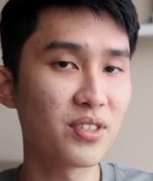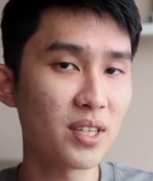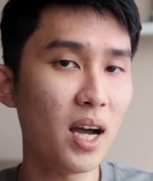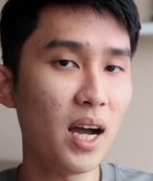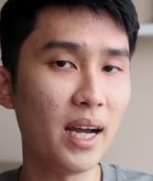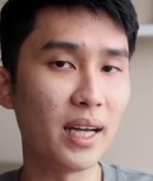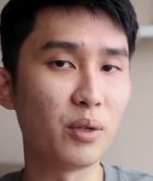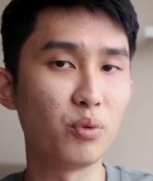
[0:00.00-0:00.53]

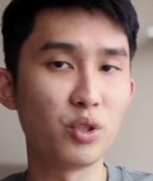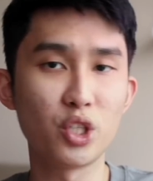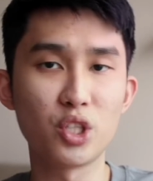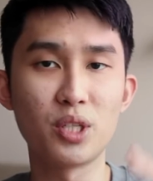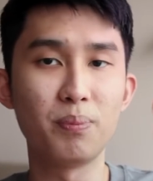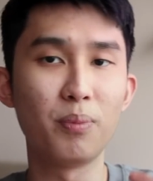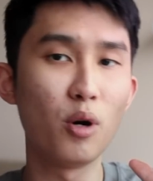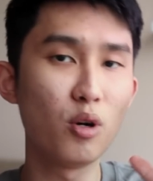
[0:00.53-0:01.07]
side, which is
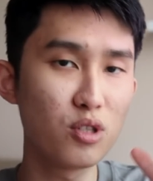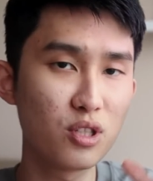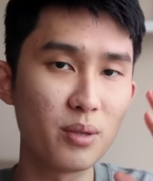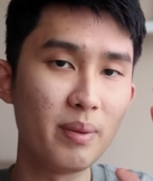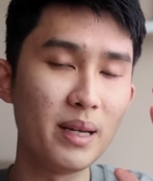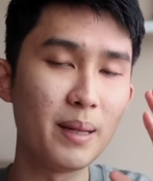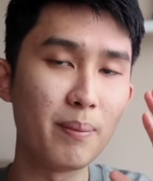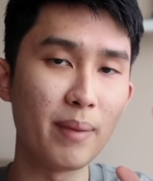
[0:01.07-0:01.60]
supposed to
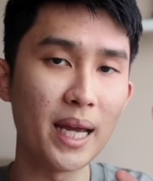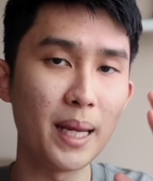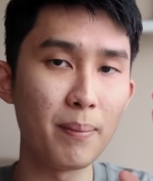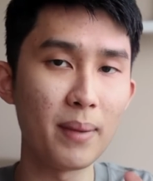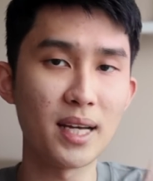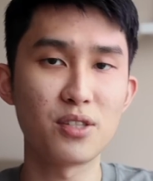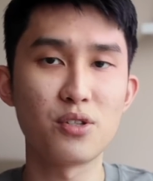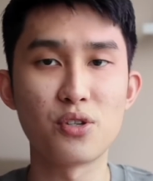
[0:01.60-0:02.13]
be the main
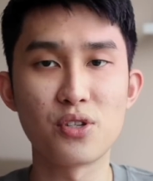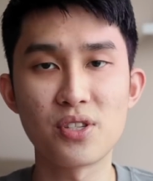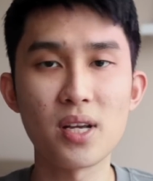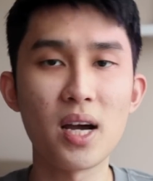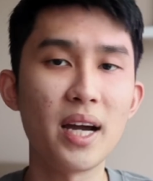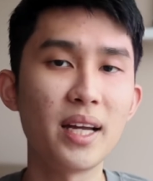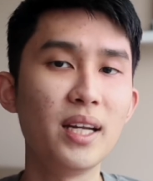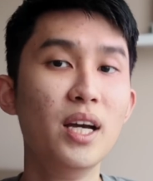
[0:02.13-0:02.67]
master
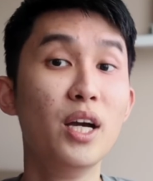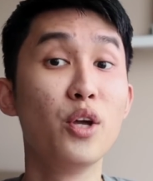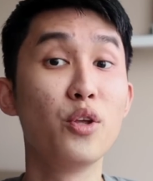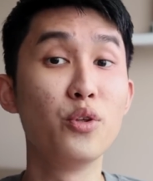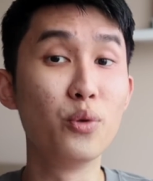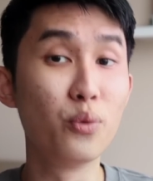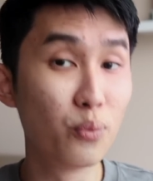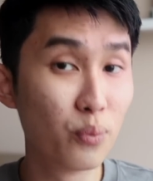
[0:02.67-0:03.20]
side,
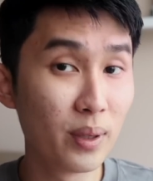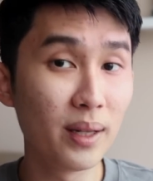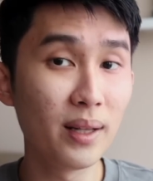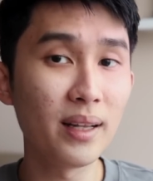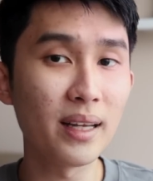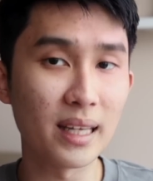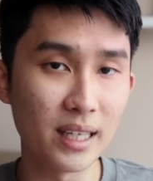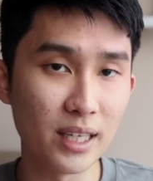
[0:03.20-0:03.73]
you will
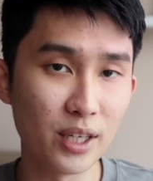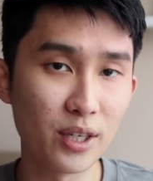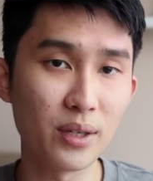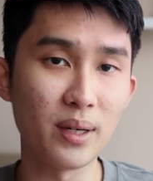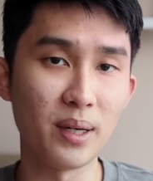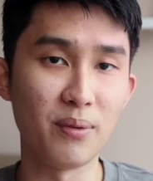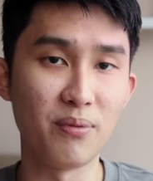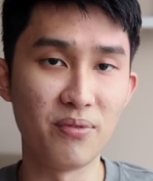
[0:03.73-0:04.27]
hear
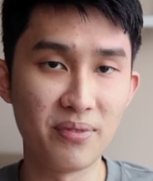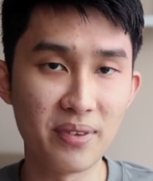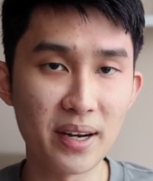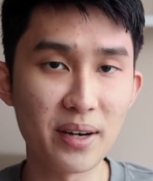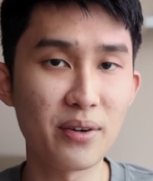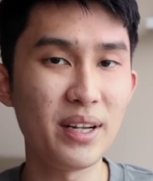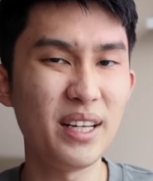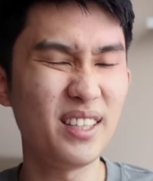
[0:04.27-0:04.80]
a
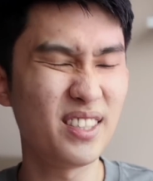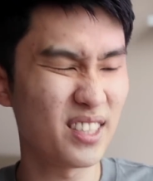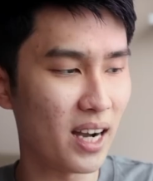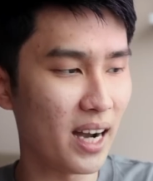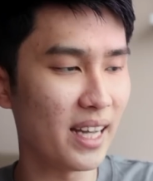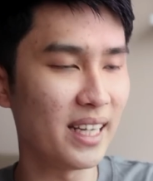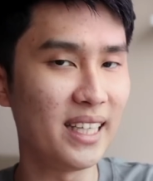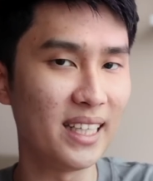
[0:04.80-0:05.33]
very
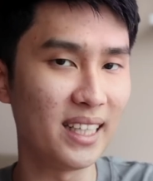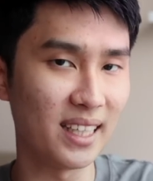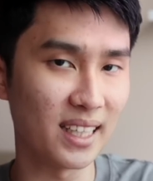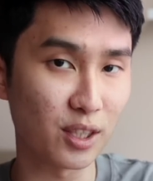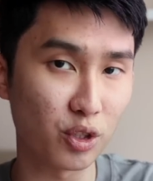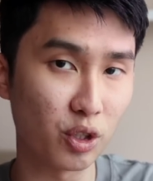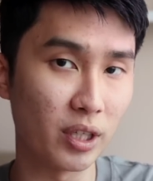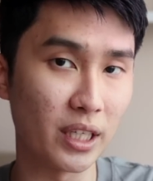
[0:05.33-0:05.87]
tiny
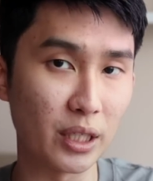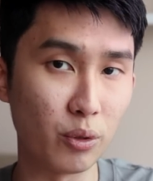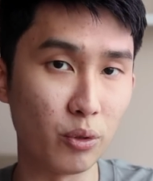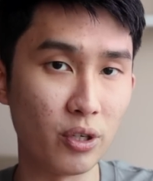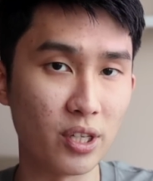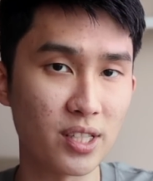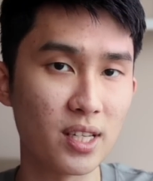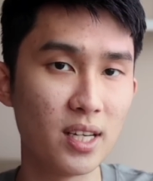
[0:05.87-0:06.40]
electronic
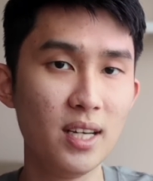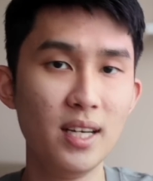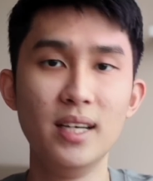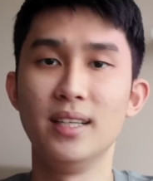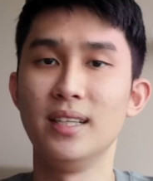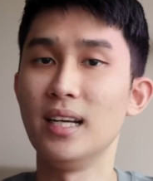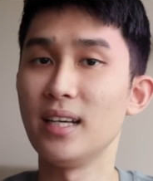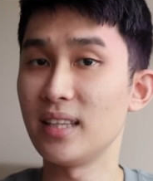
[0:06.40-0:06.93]
noise.
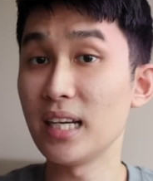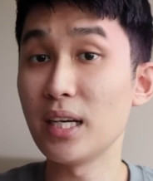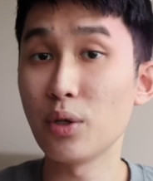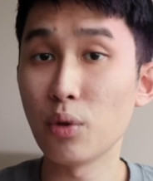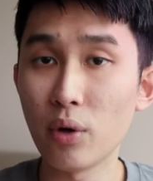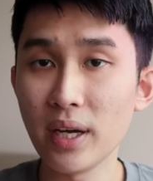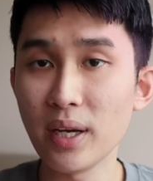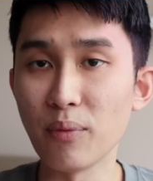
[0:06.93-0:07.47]
Nothing
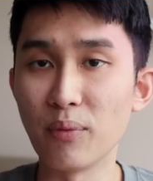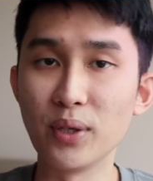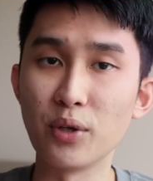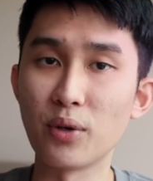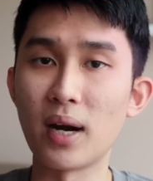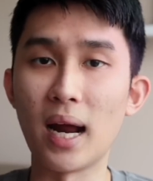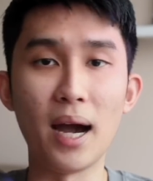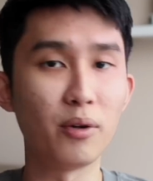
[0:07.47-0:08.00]
annoying when
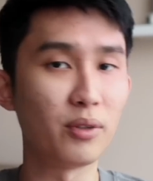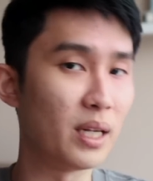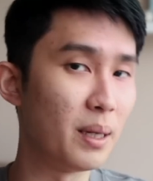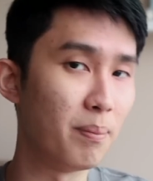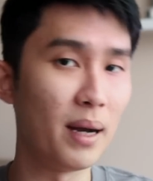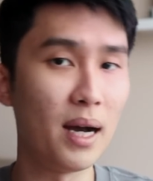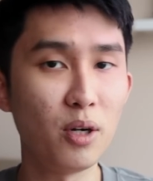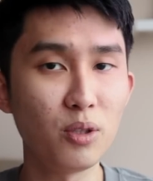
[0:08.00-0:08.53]
you're out and
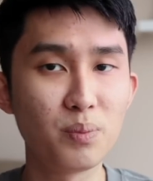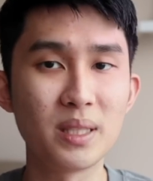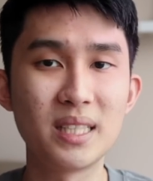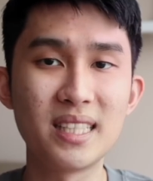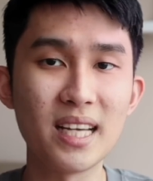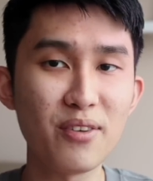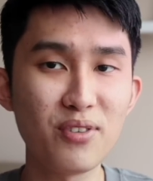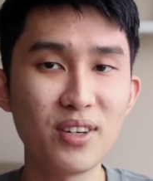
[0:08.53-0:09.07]
about, but
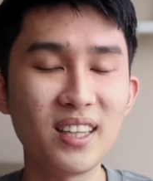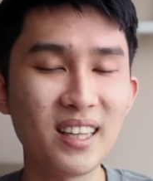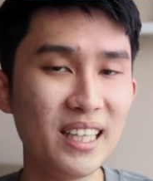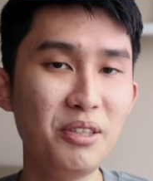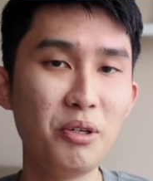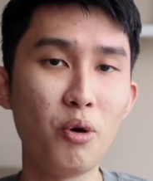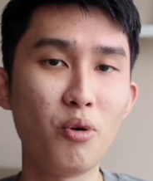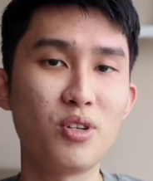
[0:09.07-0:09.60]
definitely
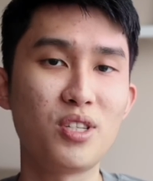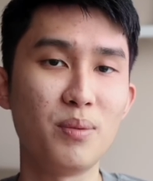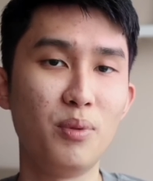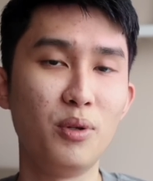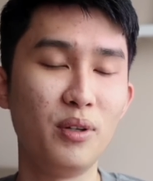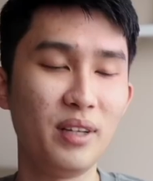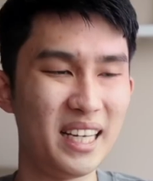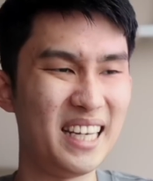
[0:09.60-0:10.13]

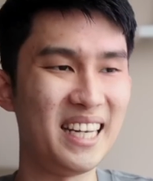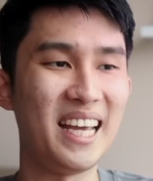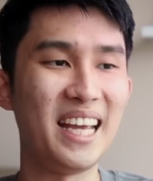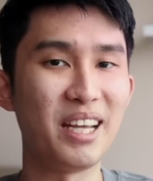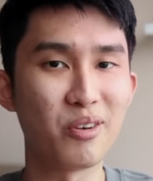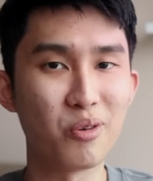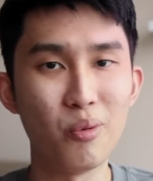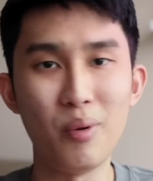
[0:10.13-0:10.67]
noticeable in a
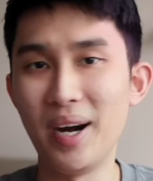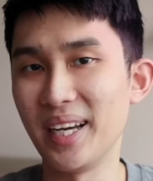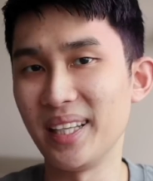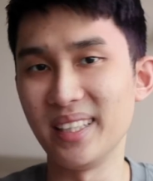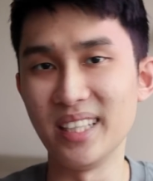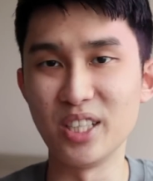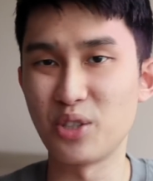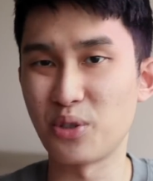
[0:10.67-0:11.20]

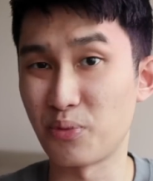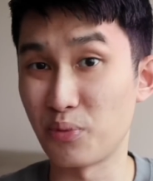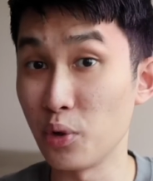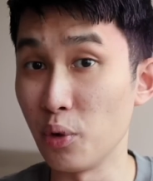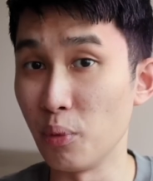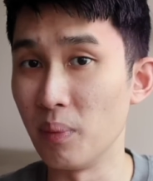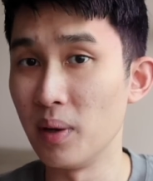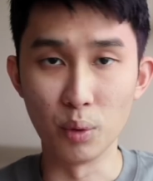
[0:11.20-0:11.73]
quiet-ish
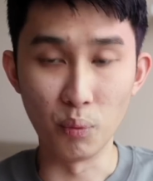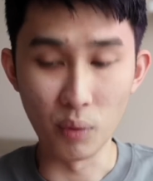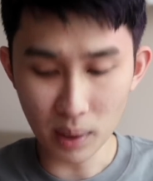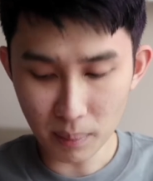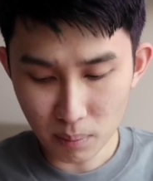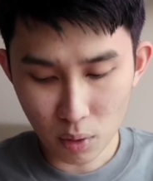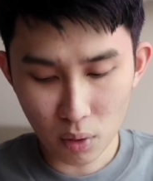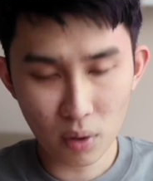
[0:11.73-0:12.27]
room. The One
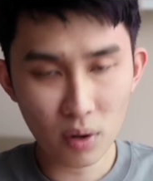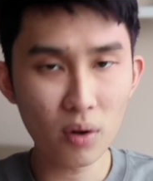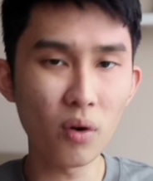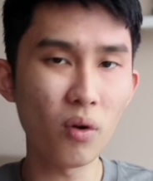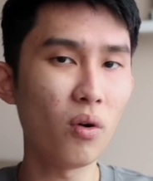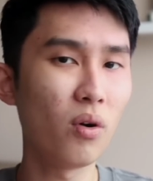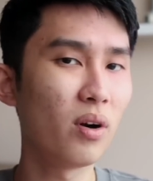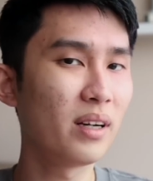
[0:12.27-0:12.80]
More
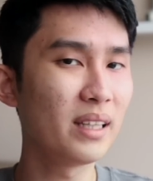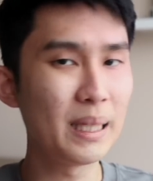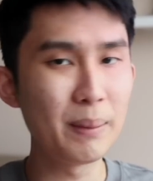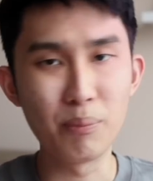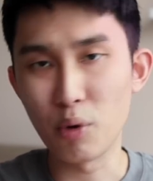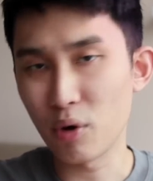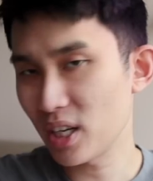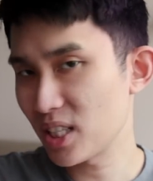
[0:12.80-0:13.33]
or the more